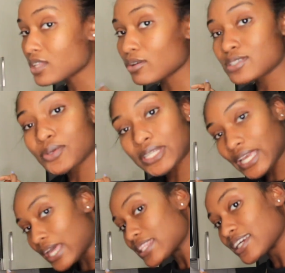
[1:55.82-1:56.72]
those two
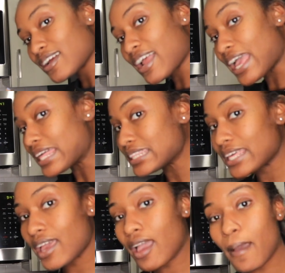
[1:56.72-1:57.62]
together, and
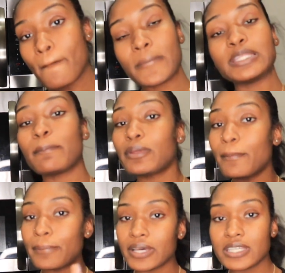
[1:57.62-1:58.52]
then put them in
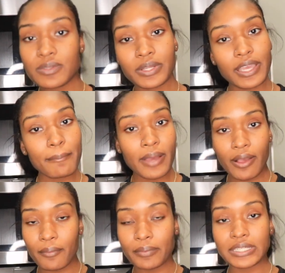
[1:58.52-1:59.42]
the buns when they come
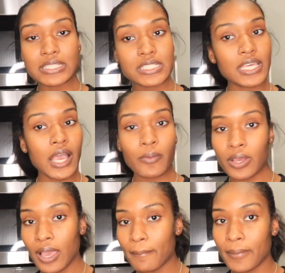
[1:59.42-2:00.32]
out, and we can see how it
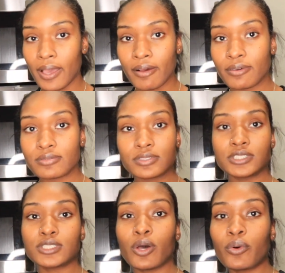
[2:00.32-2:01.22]
come out.
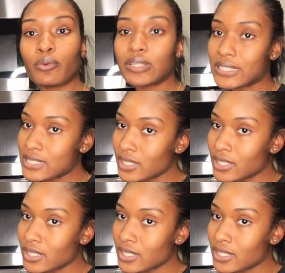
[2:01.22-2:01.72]
So let's